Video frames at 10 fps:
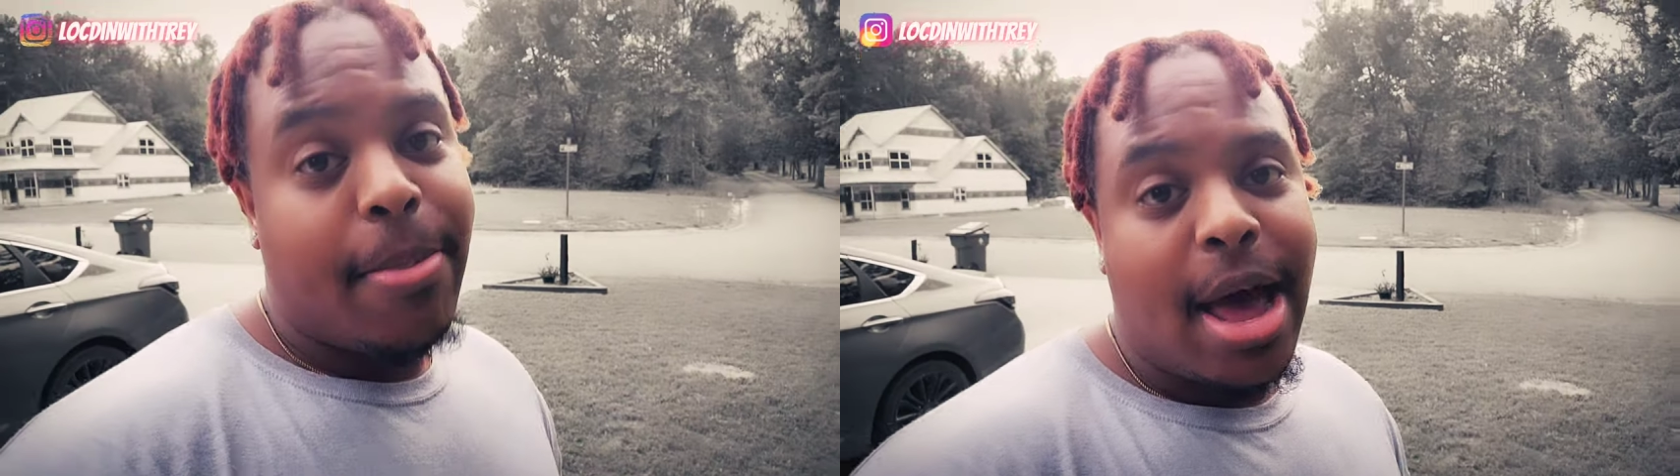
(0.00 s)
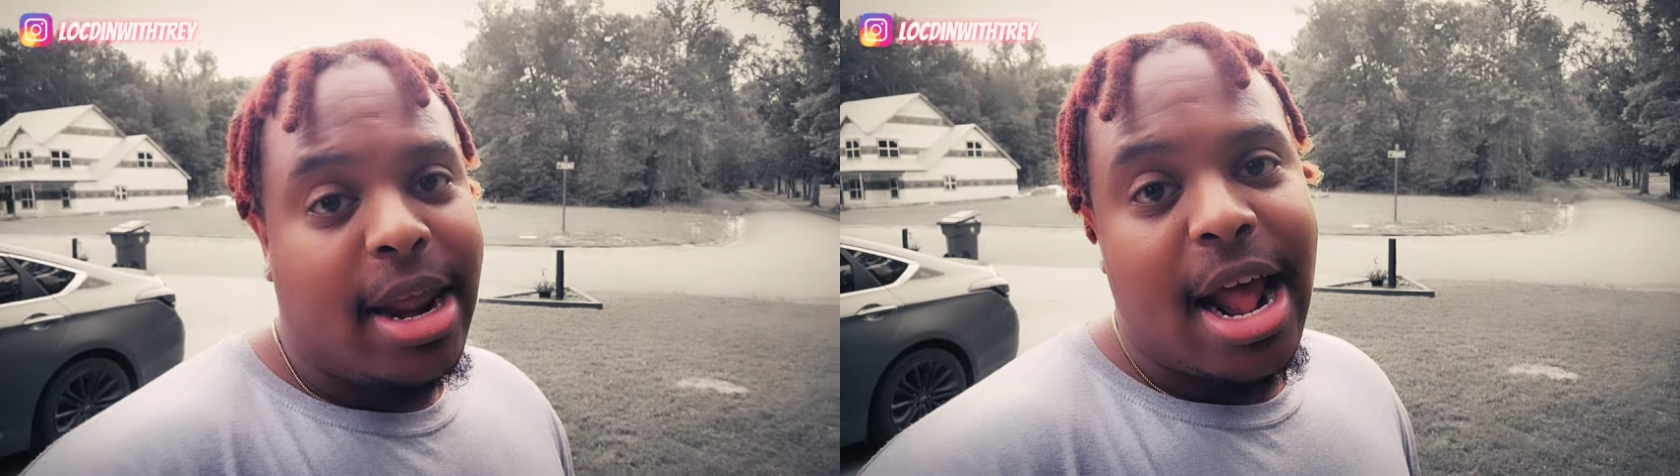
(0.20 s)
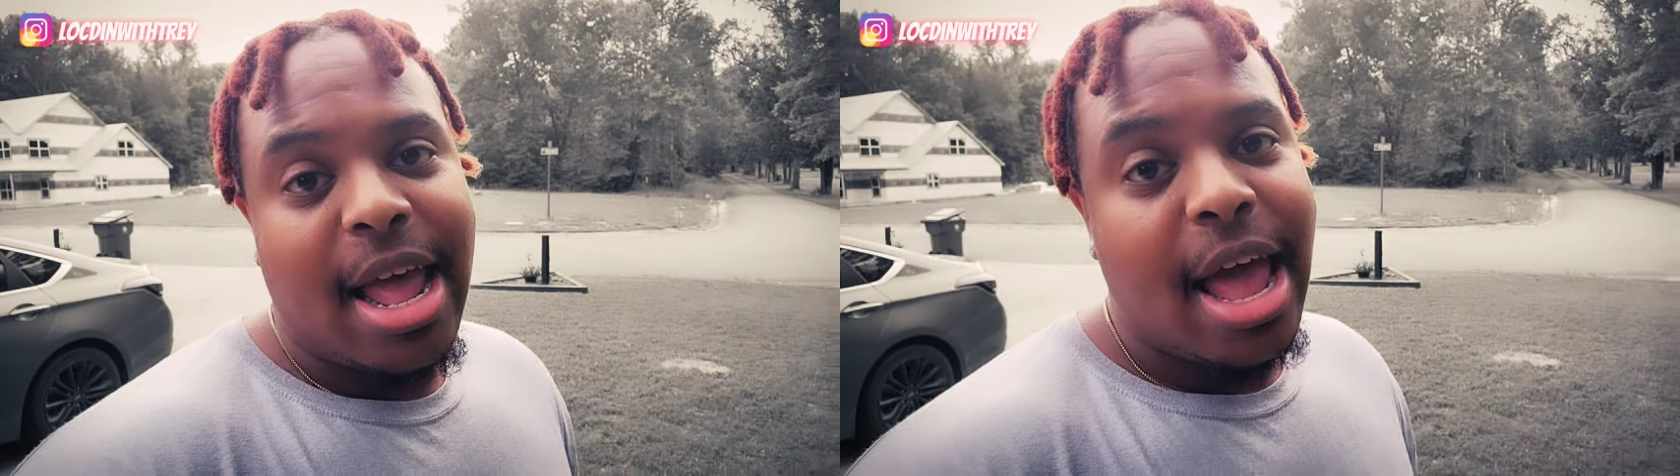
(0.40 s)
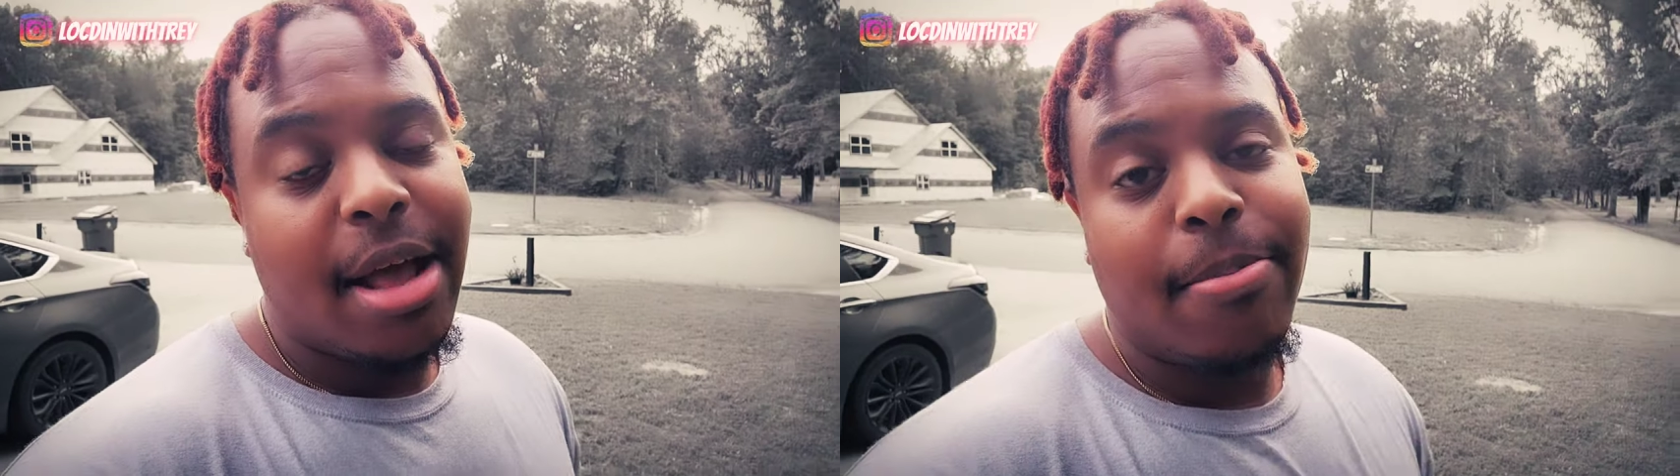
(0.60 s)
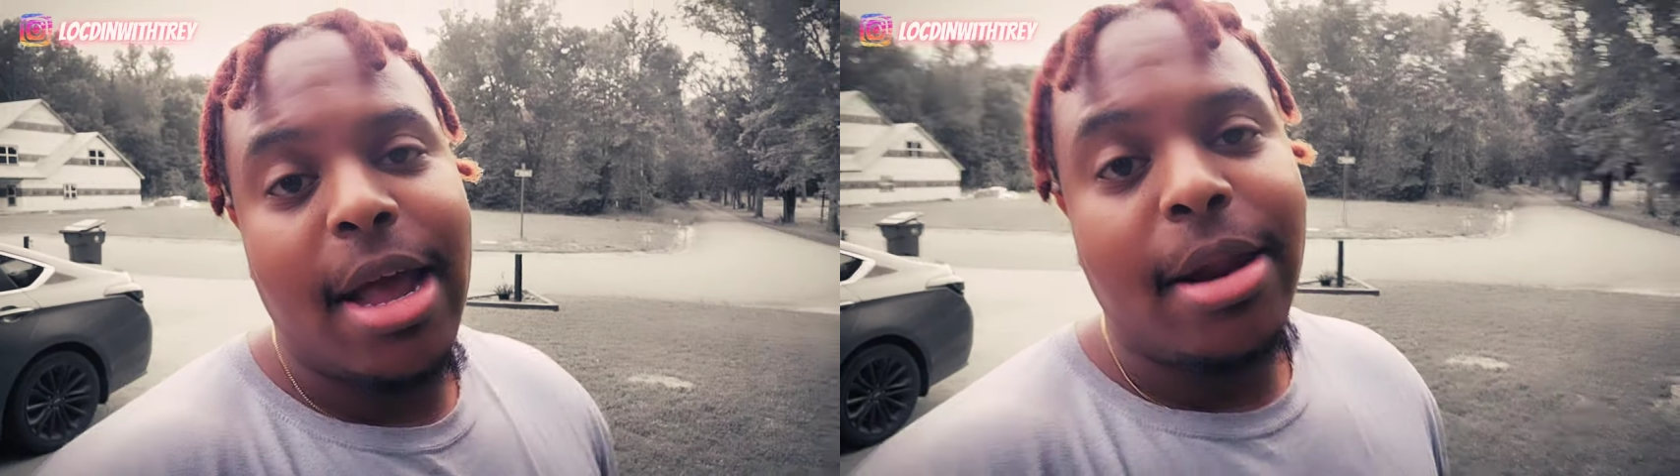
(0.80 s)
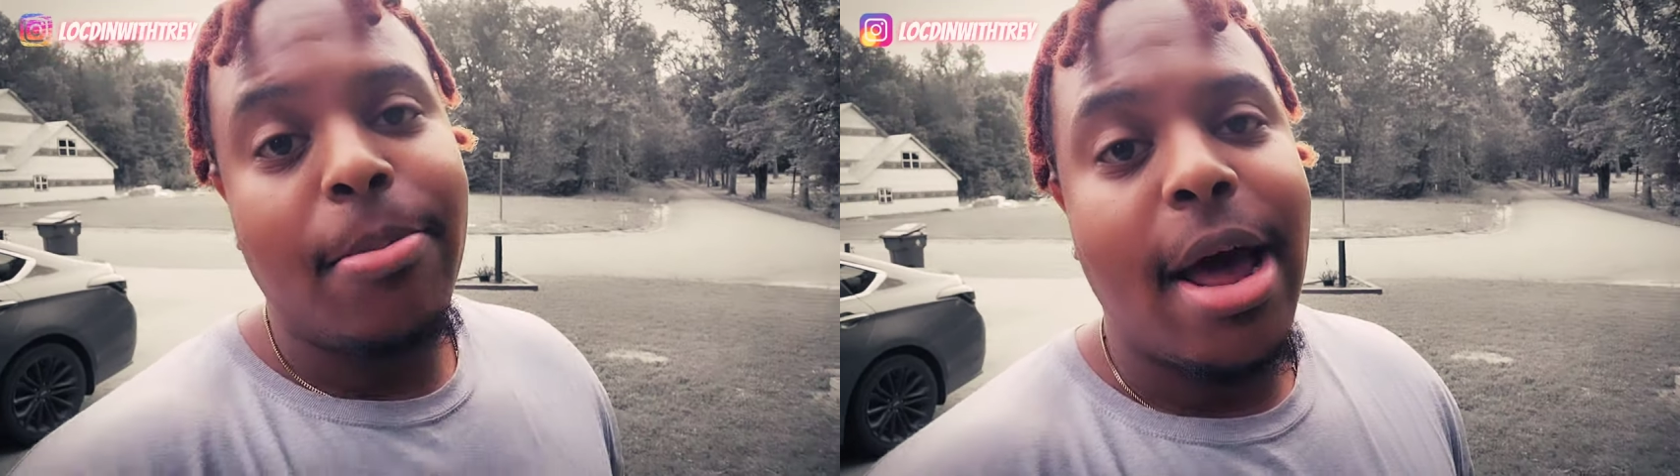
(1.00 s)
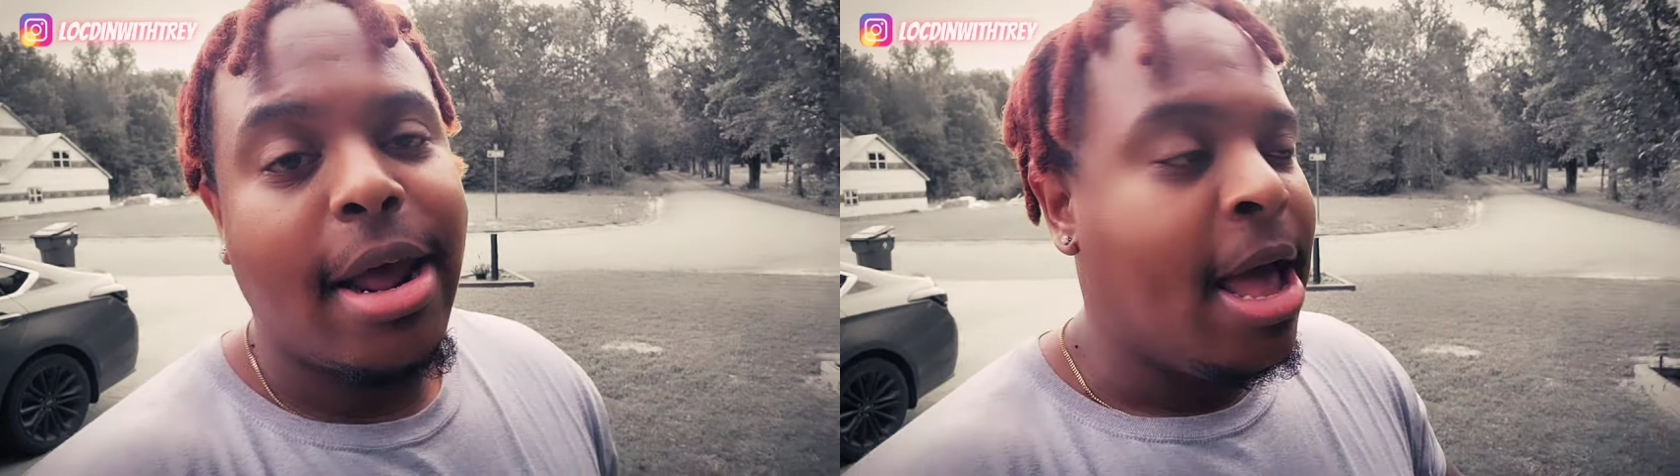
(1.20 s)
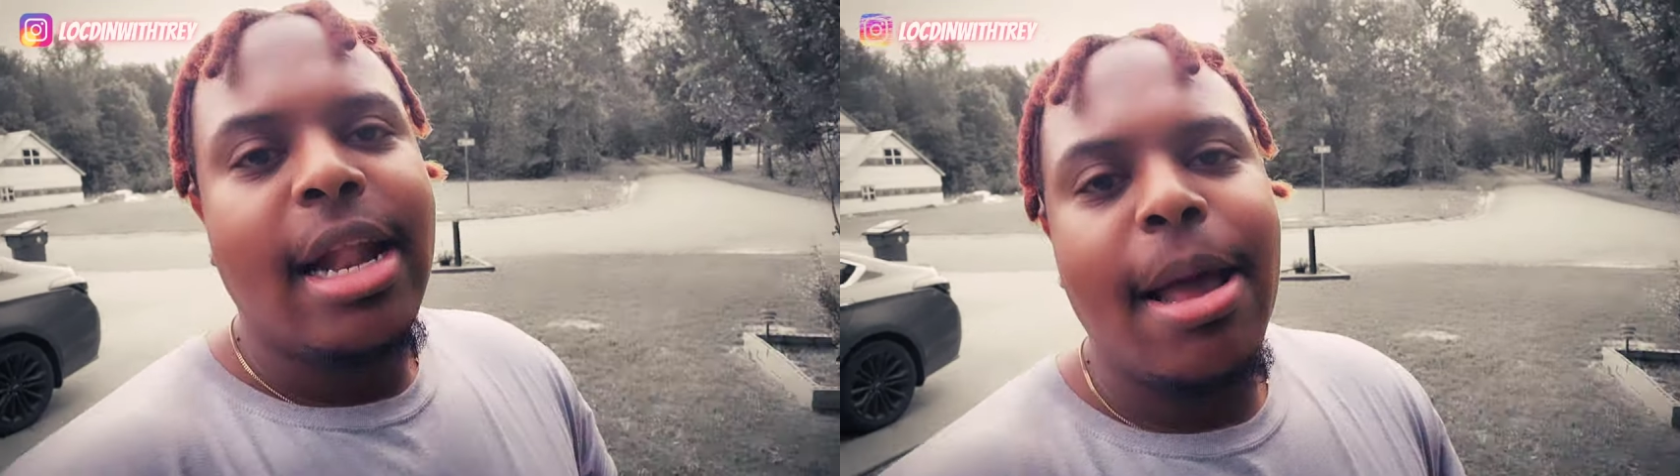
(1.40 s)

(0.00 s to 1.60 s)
about it.